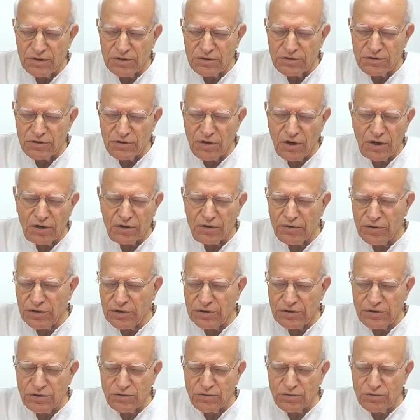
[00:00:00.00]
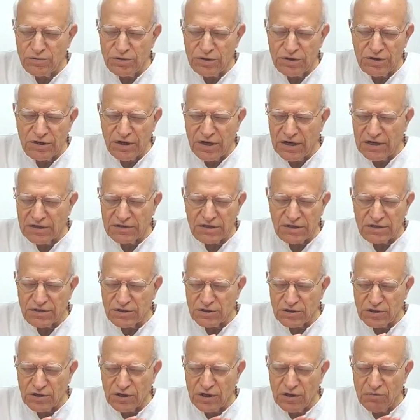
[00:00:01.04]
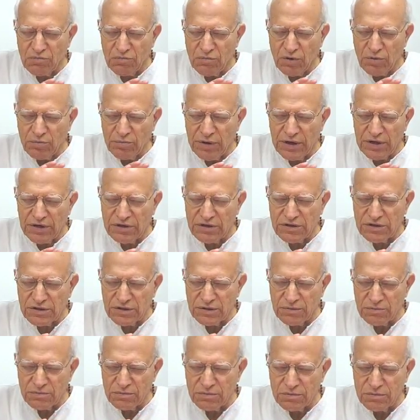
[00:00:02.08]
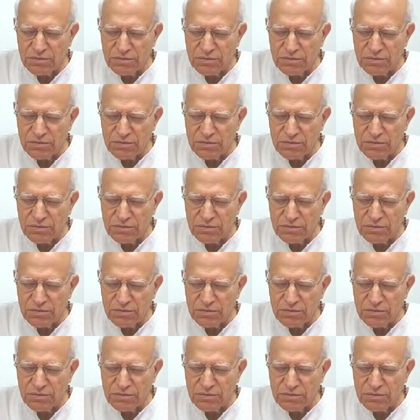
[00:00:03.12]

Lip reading: It's not going to, it has a certain momentum.